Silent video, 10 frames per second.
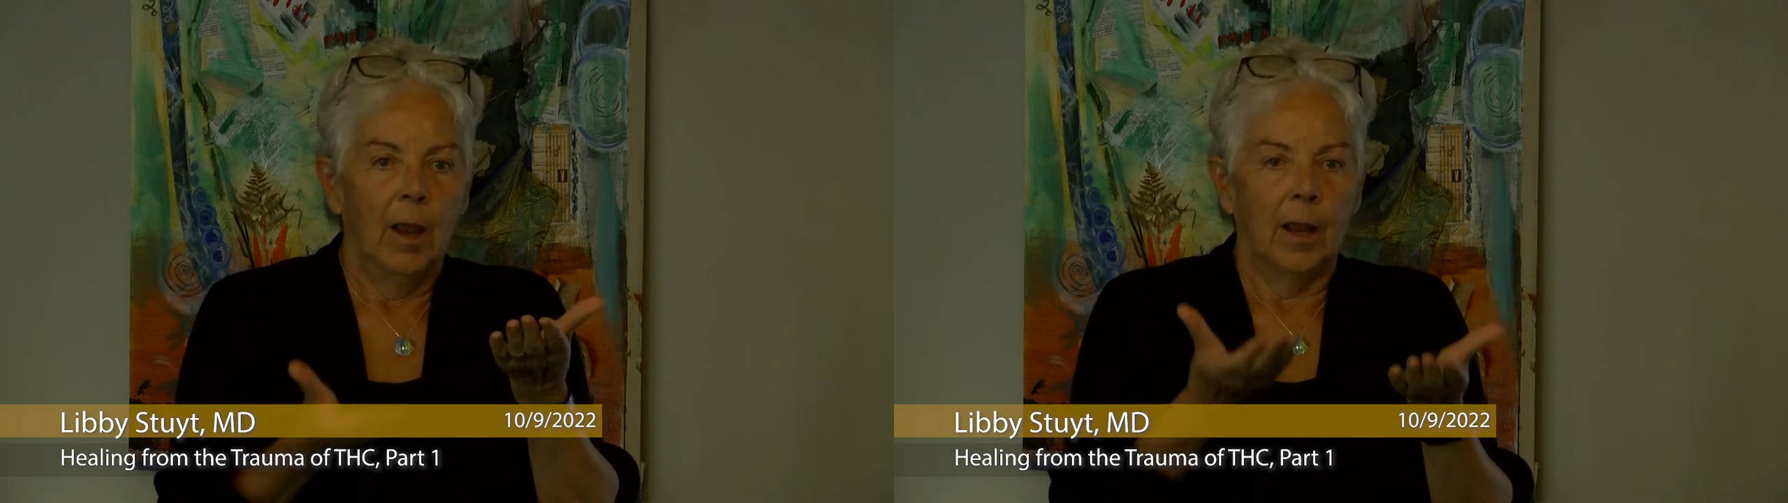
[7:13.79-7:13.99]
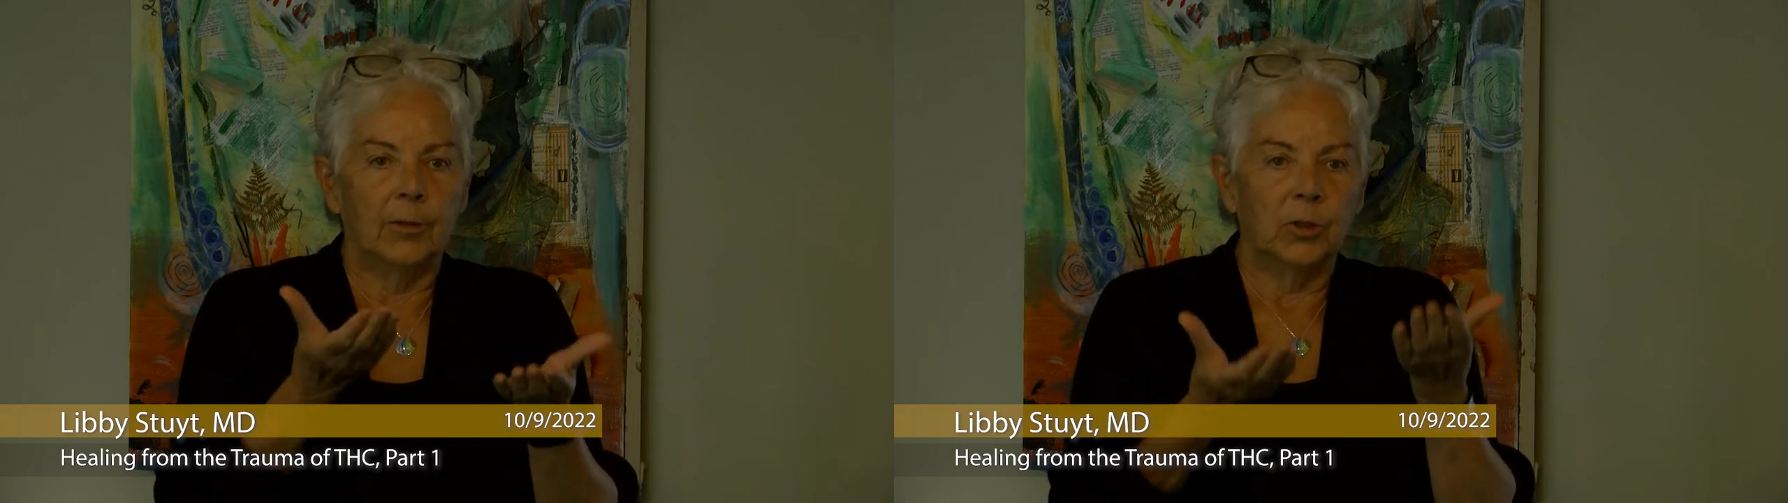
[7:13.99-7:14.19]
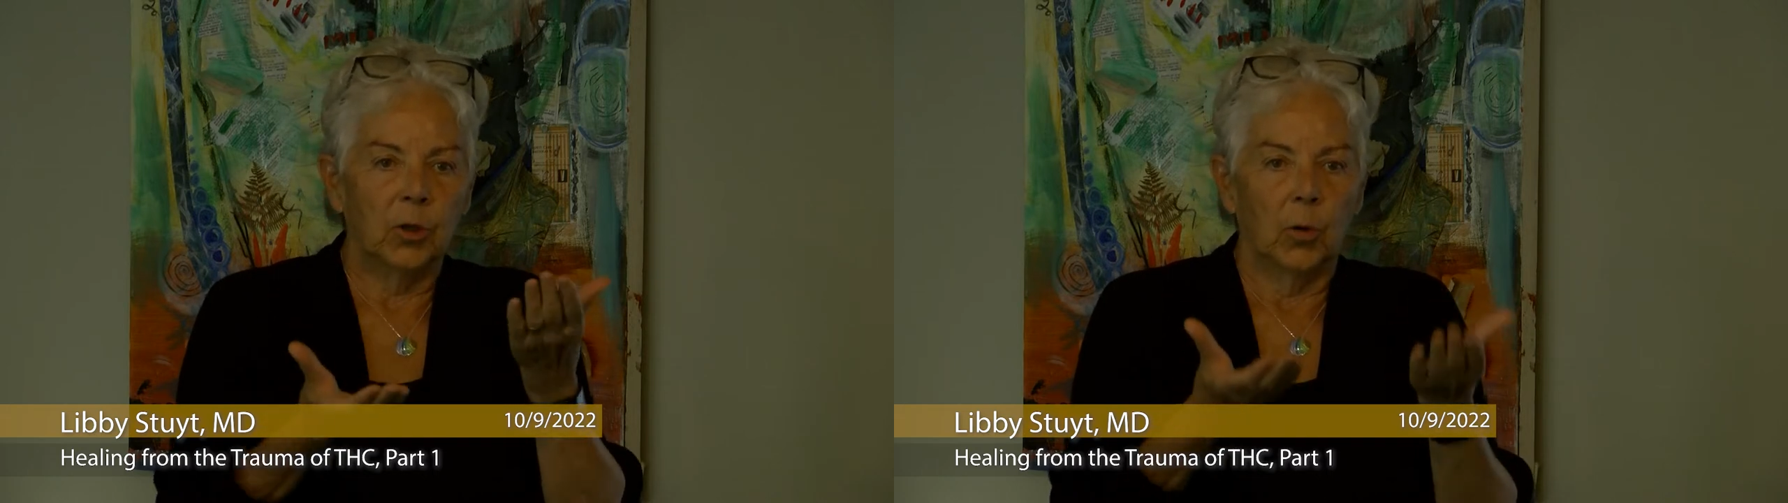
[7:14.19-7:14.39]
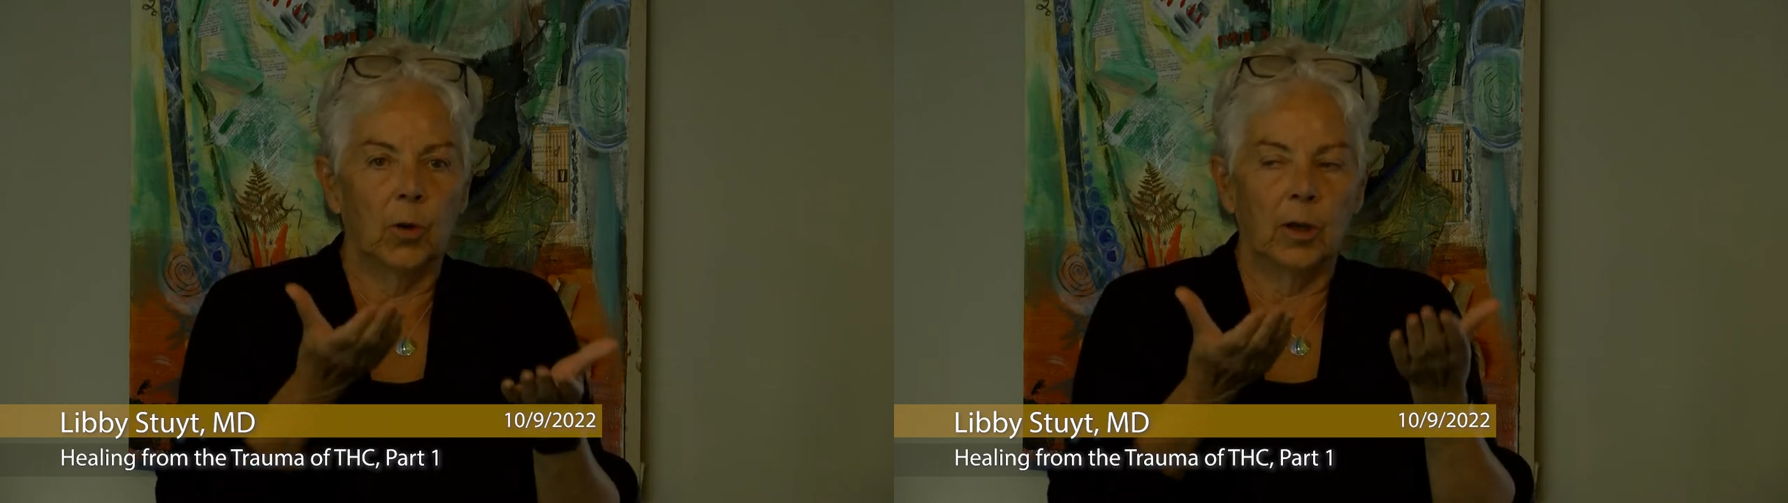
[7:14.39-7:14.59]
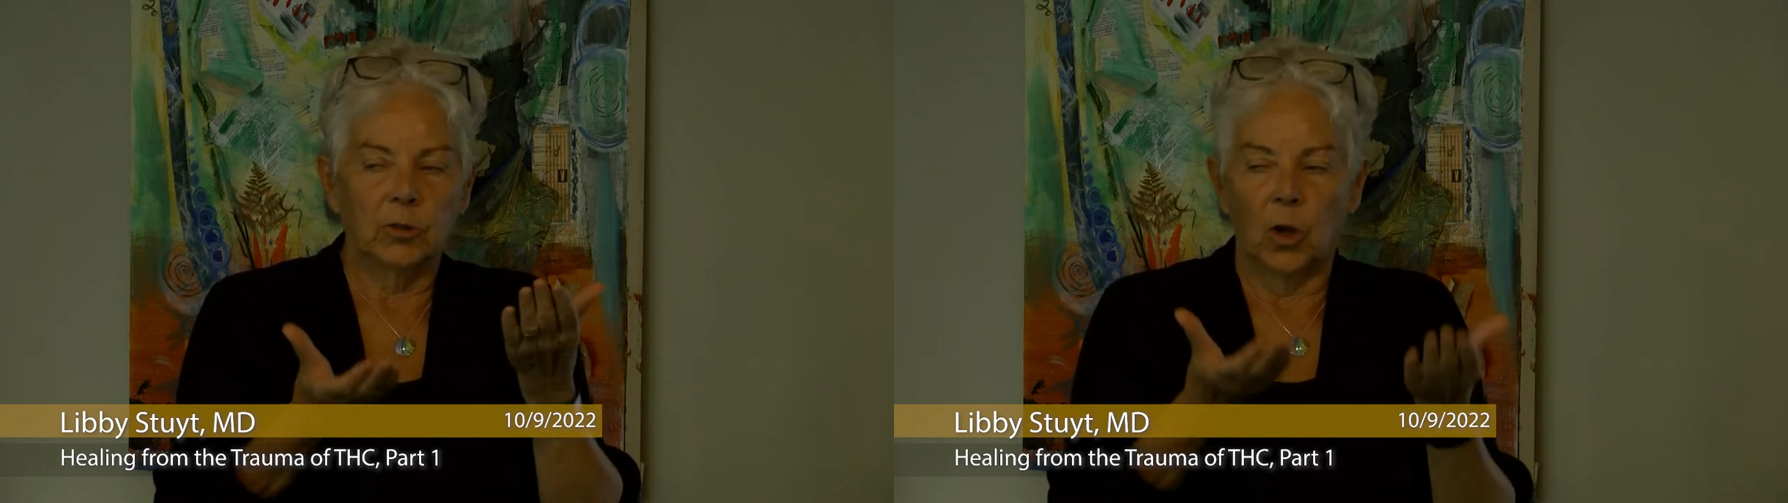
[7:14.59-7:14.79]
And so
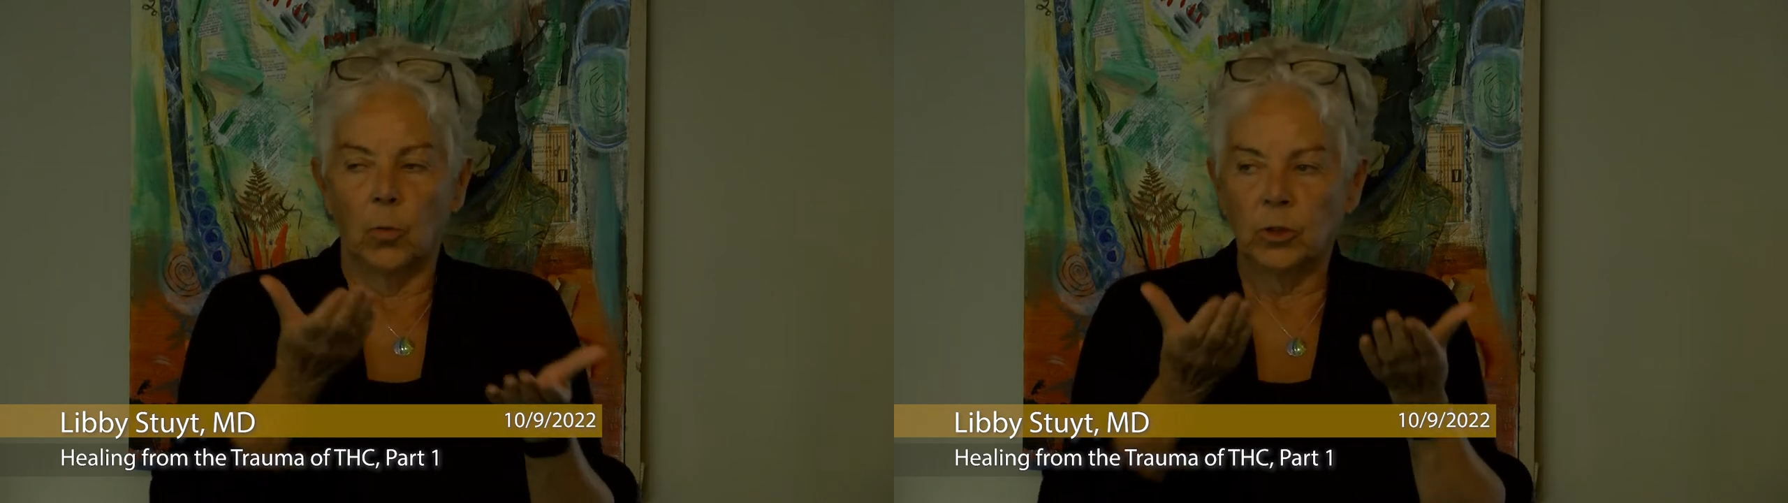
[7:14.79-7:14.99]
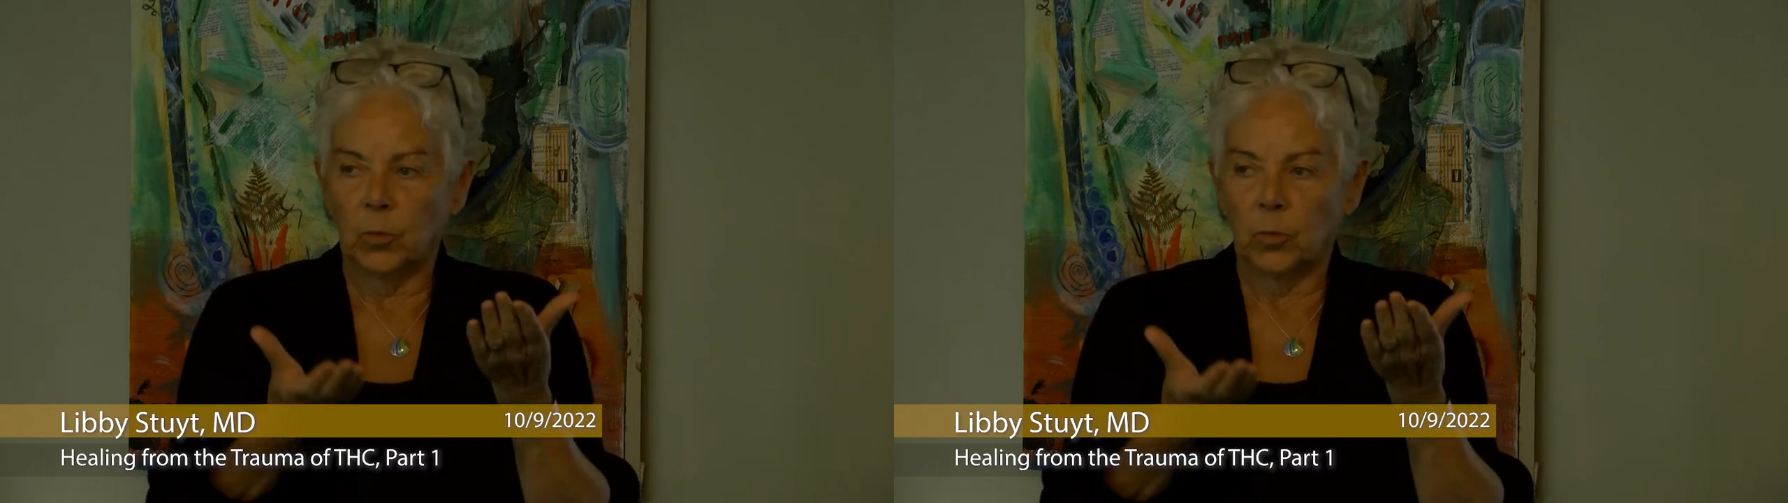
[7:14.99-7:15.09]
it's always